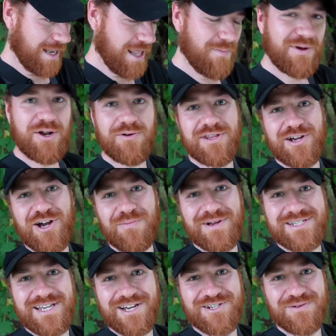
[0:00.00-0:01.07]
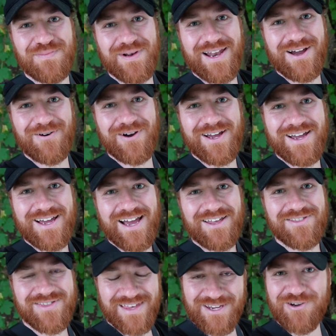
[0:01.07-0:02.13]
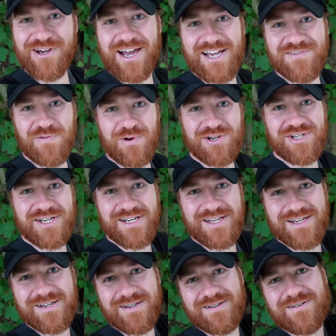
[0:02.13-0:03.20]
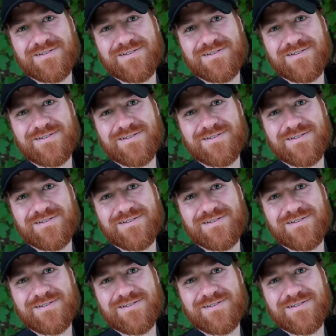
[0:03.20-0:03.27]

let me know in the comment section below. And thank you guys for watching.